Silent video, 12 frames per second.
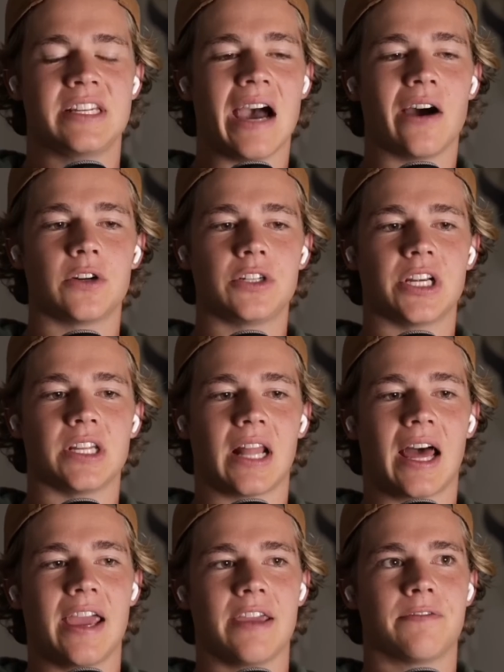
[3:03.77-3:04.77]

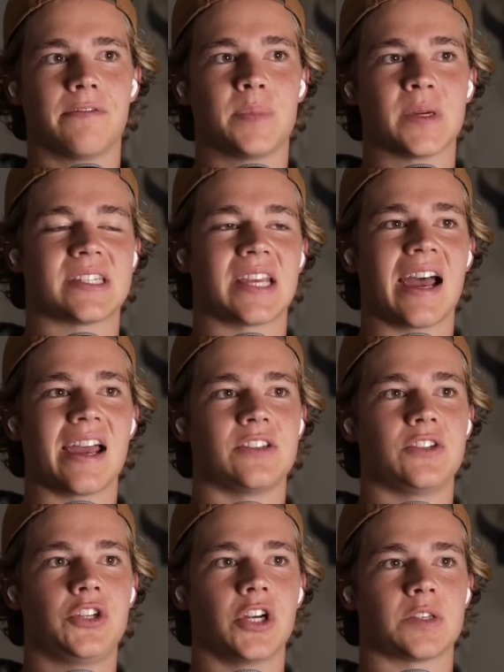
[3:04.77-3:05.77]
intelligent life,
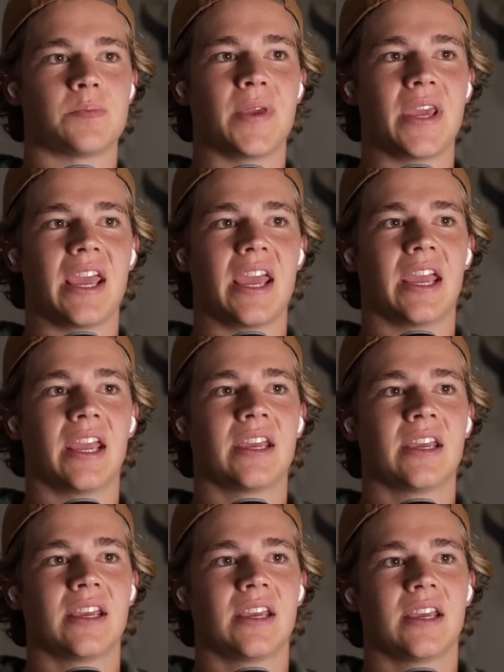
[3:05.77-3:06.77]
besides just
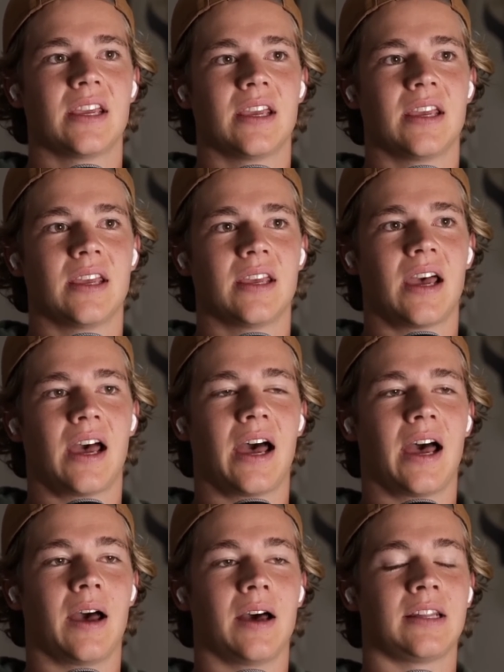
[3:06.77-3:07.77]
being
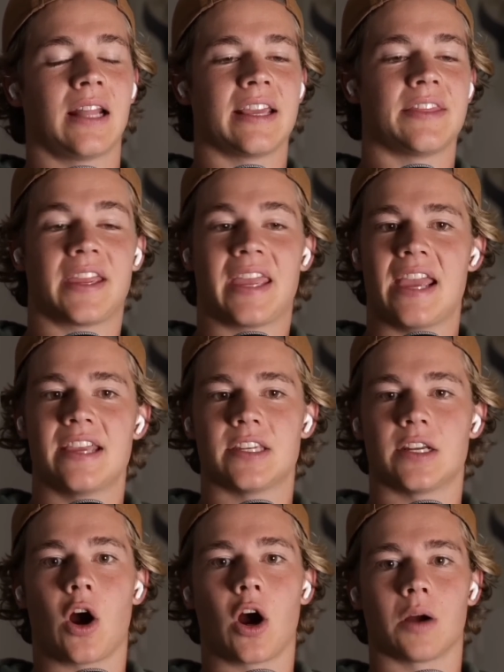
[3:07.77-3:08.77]
like the
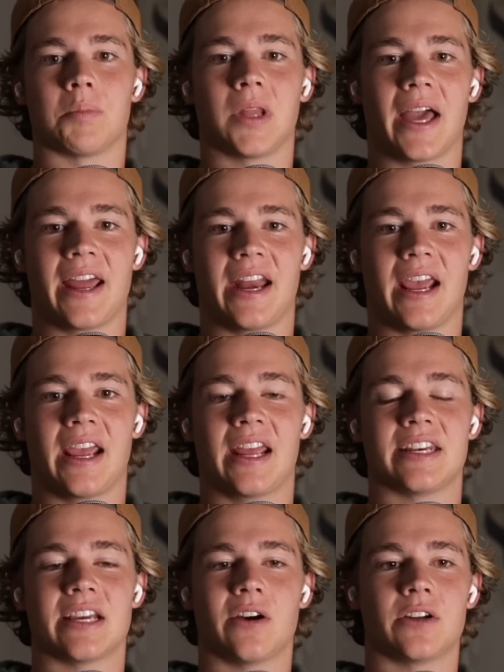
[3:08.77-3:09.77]
case in our
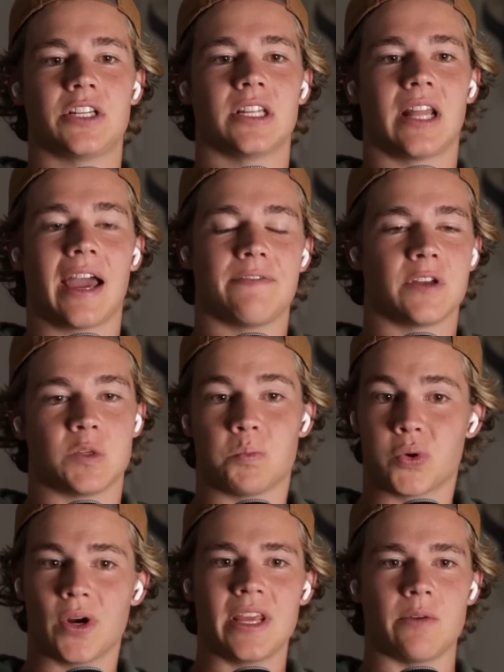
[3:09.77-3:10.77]
planet, intelligent life
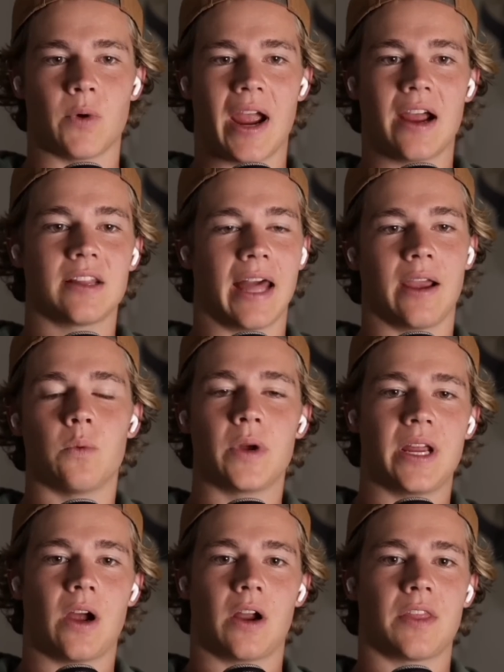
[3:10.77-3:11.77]
is pretty rare. Like
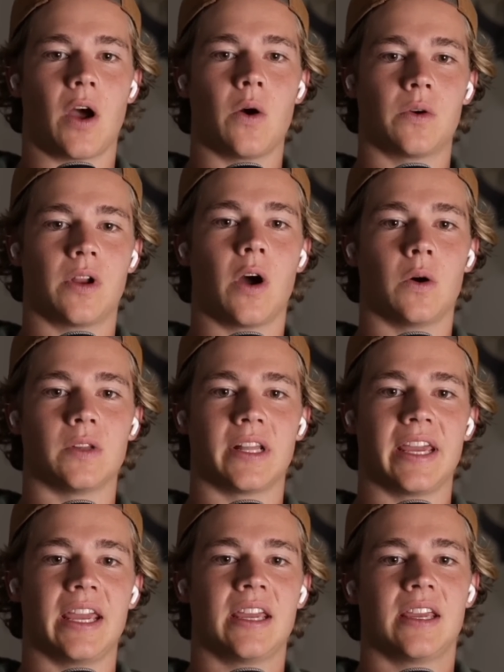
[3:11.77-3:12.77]
we are the
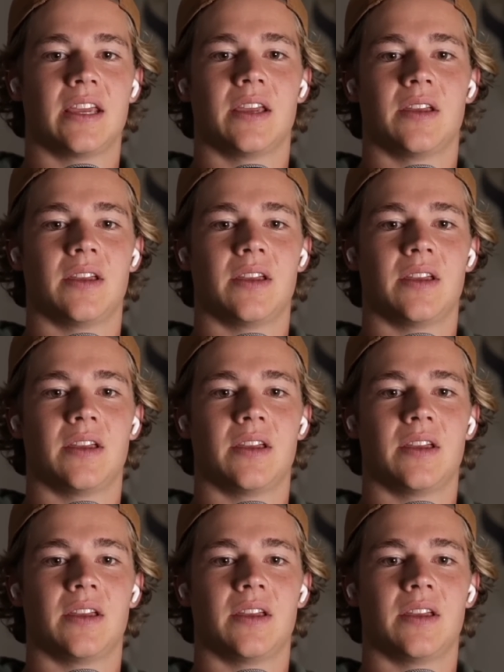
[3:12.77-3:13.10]
only,